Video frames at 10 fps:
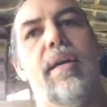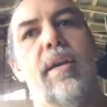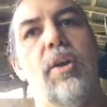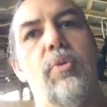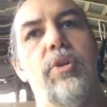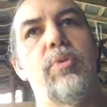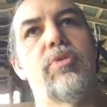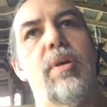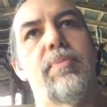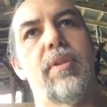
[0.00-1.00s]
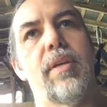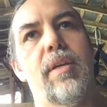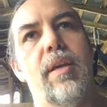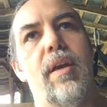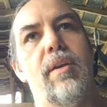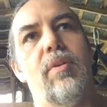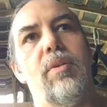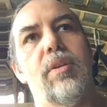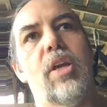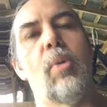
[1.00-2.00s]
I can go do something,
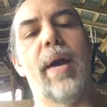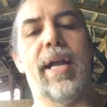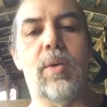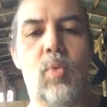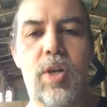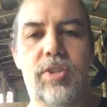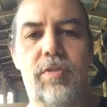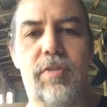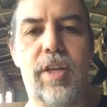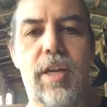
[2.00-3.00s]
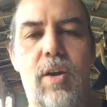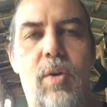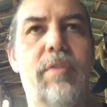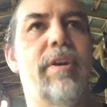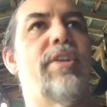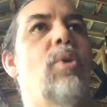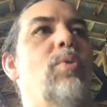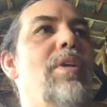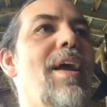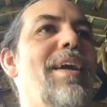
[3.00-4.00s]
go back and watch the video. If I
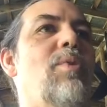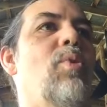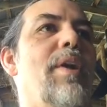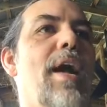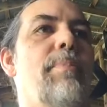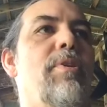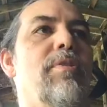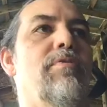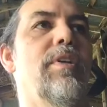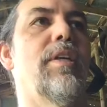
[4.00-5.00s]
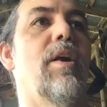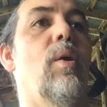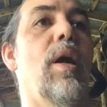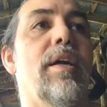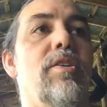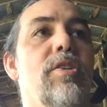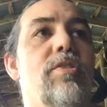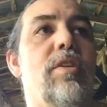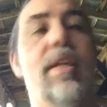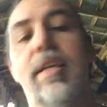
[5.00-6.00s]
don't like what happened on the video, I can
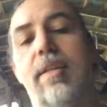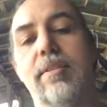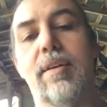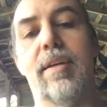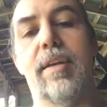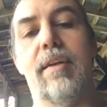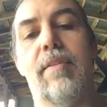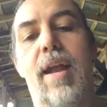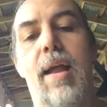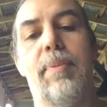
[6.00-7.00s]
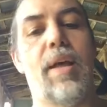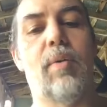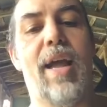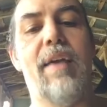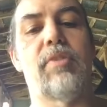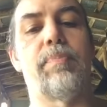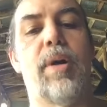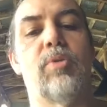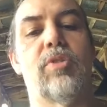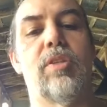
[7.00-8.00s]
just delete it. And it's like it never happened. I don't have to
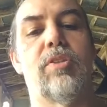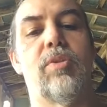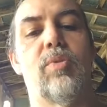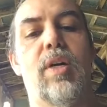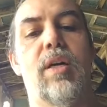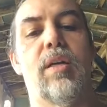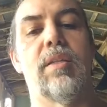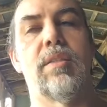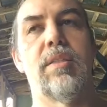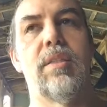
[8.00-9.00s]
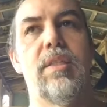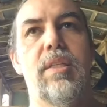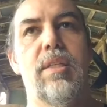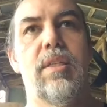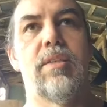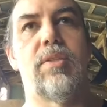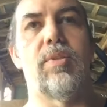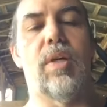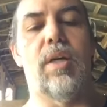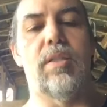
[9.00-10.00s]
post it to, uh,
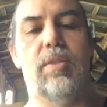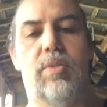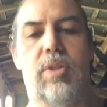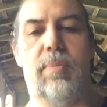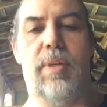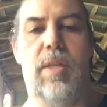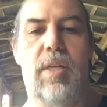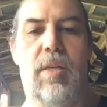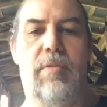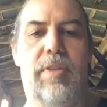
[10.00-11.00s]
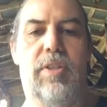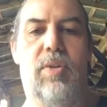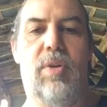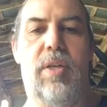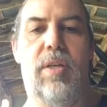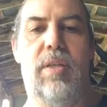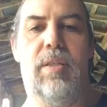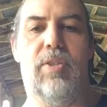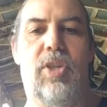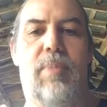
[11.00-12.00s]
to uh, YouTube. Uh, Victoria
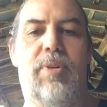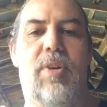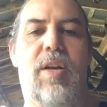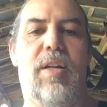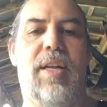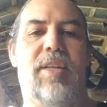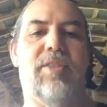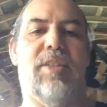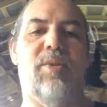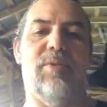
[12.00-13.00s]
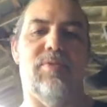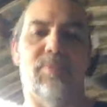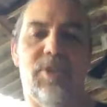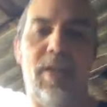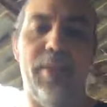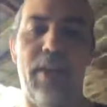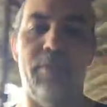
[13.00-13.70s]
and John McGraw, how's it going from South